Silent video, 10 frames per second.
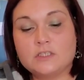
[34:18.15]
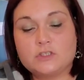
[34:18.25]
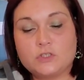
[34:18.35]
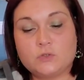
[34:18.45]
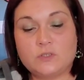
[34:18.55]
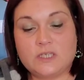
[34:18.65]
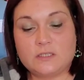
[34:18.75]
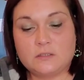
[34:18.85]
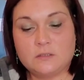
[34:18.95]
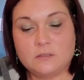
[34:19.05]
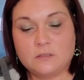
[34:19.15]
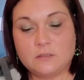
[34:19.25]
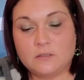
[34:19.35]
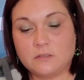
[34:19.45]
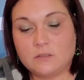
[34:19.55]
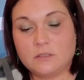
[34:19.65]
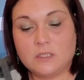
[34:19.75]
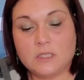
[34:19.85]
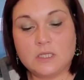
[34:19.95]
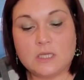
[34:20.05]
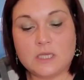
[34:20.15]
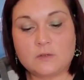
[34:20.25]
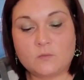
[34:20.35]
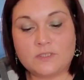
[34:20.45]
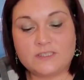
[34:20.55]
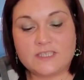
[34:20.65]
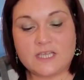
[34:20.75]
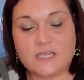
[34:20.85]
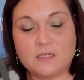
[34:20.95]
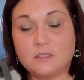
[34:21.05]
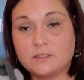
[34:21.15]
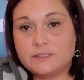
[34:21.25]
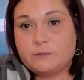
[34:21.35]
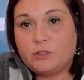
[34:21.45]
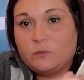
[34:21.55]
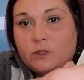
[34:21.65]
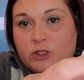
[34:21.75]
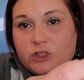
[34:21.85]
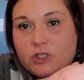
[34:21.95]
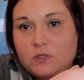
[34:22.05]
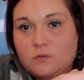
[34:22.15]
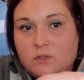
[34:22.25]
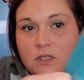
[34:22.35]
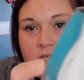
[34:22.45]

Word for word: So you get on one side this pumice stone,